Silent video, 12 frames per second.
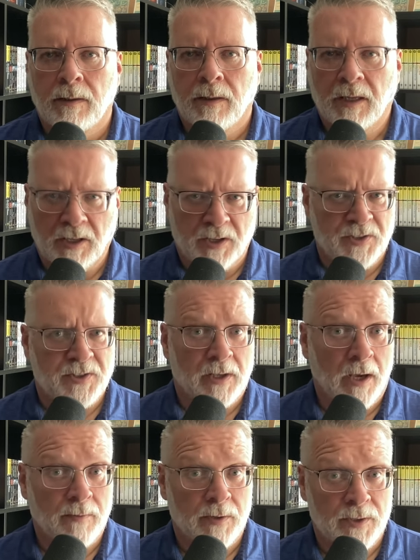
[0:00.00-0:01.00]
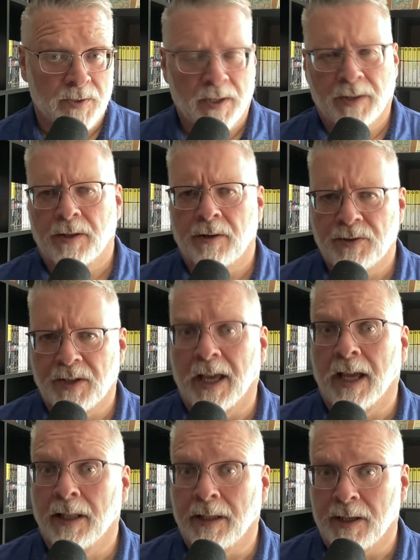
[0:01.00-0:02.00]
He discovers that there's
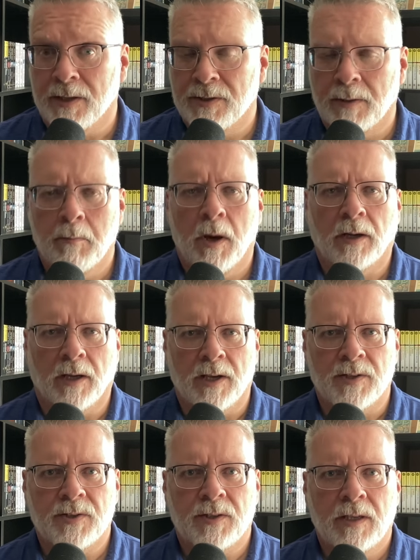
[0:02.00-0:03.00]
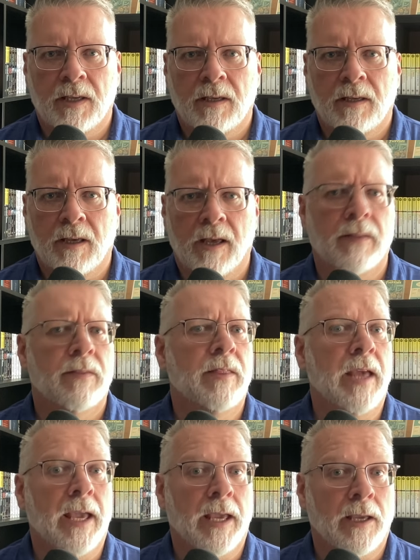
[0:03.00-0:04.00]
aliens among us, and
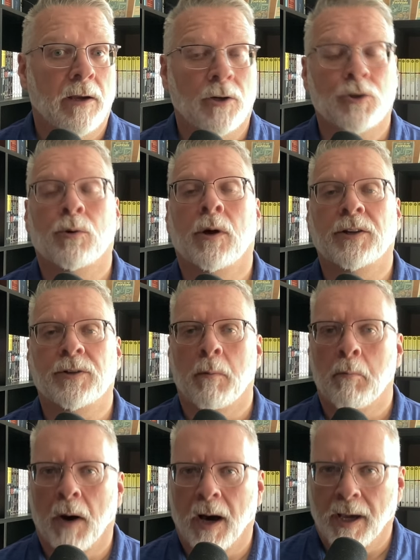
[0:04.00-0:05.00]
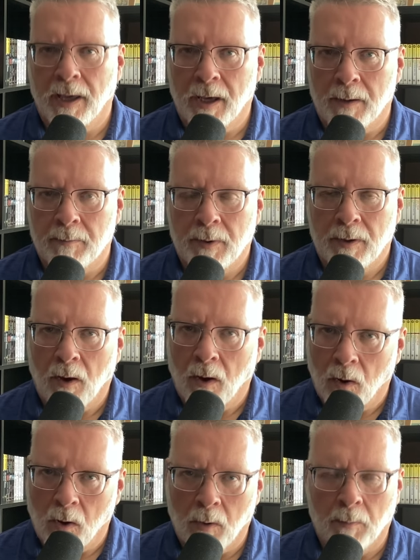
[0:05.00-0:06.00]
they are trying to buy up
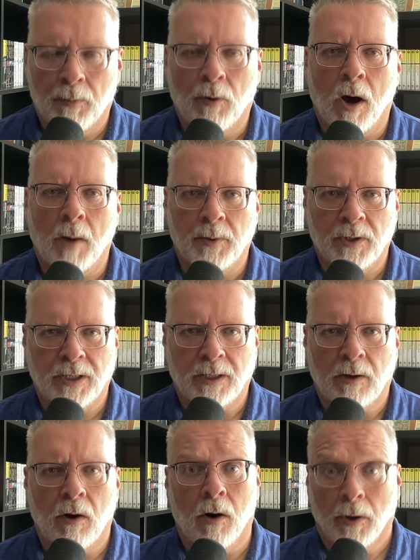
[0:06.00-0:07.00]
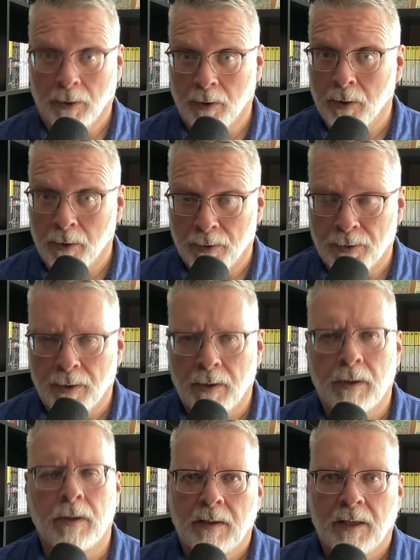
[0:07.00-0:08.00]
all property on Earth.
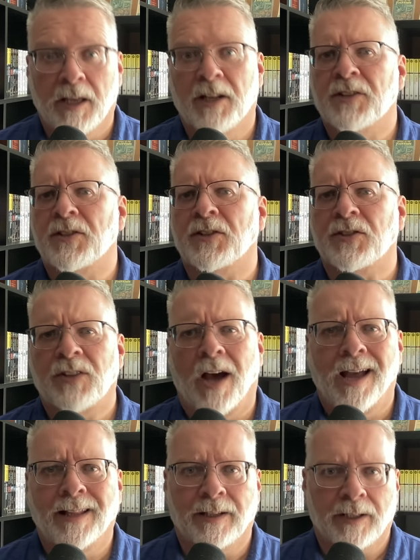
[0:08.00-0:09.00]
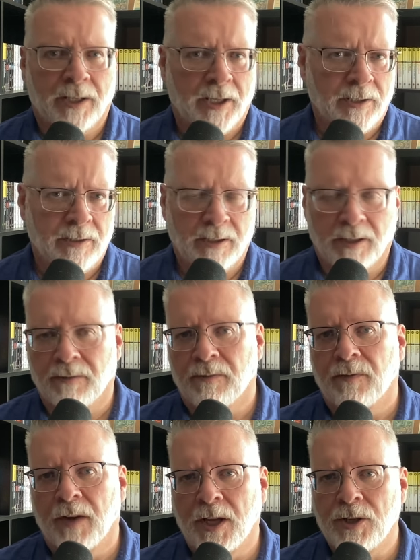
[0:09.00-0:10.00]
It is a silent, hidden
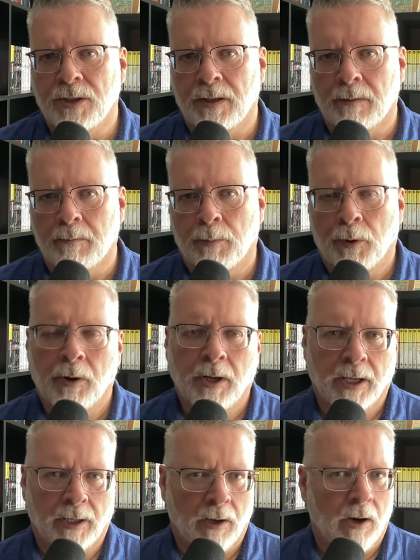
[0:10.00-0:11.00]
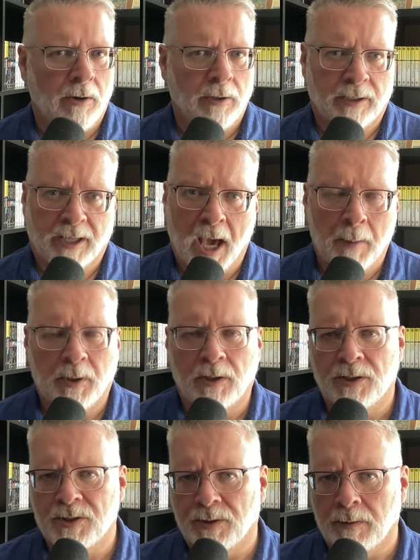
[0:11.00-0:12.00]
invasion preying on our
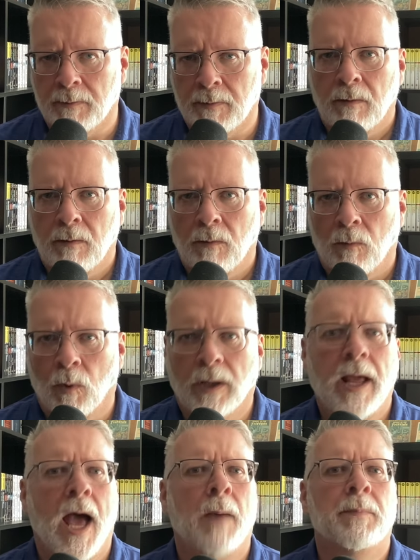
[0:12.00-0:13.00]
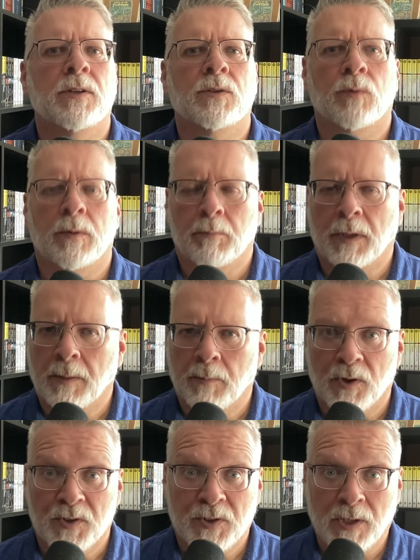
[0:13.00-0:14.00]
capitalism. What happens when
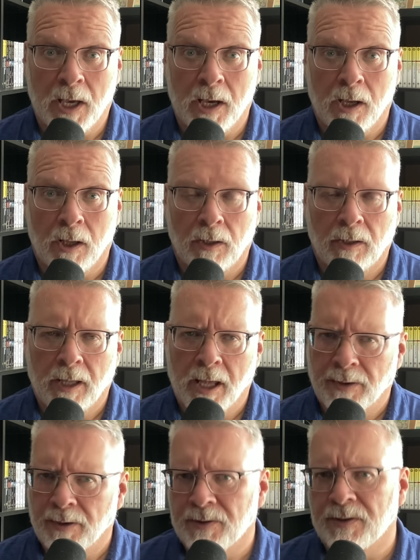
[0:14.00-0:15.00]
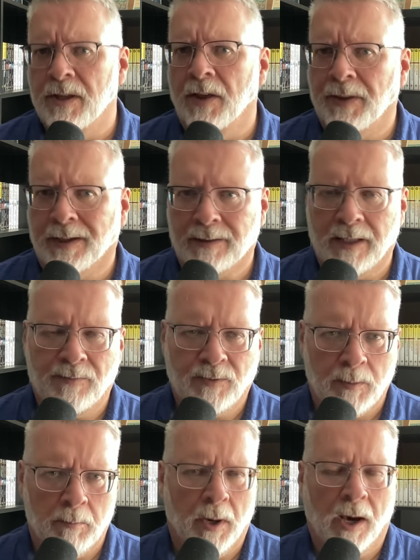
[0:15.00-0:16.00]
people sell and there's nothing left
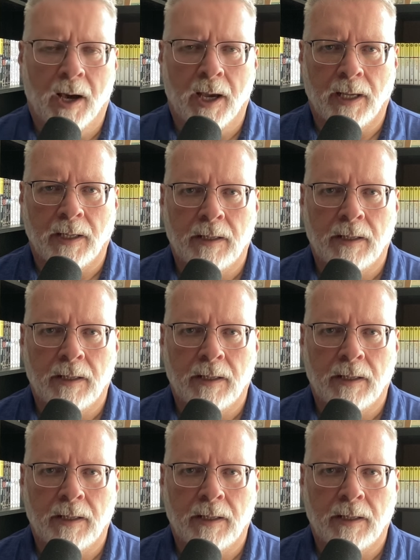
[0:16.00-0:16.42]
to buy?